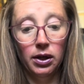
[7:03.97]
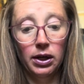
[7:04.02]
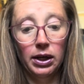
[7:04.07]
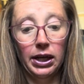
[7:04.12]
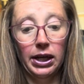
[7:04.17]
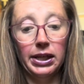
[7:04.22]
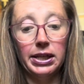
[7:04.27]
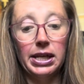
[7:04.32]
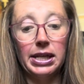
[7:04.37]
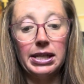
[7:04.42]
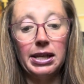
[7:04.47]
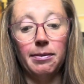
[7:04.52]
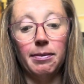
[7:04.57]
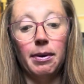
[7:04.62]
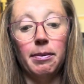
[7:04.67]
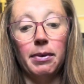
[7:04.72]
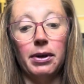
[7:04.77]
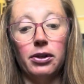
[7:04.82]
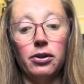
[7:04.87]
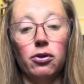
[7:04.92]
it says, I bet
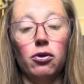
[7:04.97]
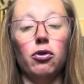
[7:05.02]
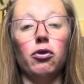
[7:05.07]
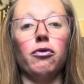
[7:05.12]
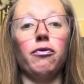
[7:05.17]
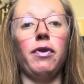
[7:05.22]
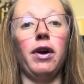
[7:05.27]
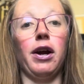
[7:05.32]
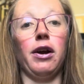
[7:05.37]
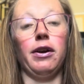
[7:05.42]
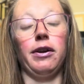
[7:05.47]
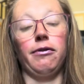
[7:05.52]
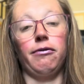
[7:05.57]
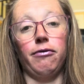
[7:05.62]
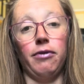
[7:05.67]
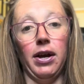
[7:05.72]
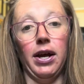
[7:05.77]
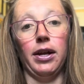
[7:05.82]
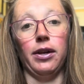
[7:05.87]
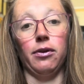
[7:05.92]
my tooth fairy
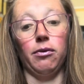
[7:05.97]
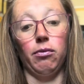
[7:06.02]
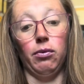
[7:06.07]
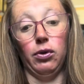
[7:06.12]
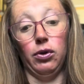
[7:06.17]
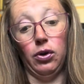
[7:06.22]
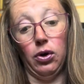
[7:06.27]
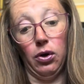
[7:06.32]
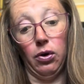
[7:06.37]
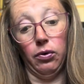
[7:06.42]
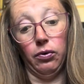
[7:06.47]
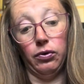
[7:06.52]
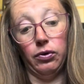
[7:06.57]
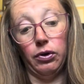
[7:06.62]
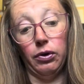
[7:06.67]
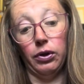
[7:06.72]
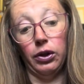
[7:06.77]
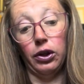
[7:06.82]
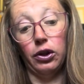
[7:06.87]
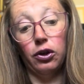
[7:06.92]
friend will know. So
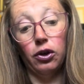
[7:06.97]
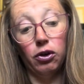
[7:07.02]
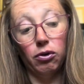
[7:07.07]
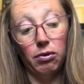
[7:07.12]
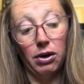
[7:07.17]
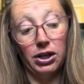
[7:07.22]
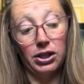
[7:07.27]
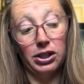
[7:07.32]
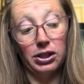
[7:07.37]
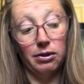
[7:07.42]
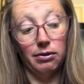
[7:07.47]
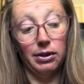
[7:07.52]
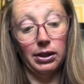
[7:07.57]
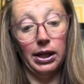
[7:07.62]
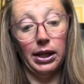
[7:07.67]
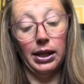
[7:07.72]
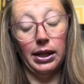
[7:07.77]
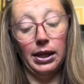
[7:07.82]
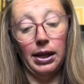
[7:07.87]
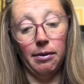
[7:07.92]
the third question to relate
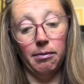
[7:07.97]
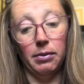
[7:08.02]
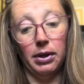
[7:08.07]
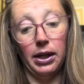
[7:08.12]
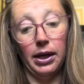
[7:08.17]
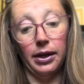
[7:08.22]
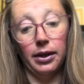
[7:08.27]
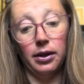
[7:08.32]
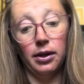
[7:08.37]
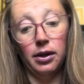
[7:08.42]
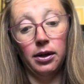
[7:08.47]
to them be like,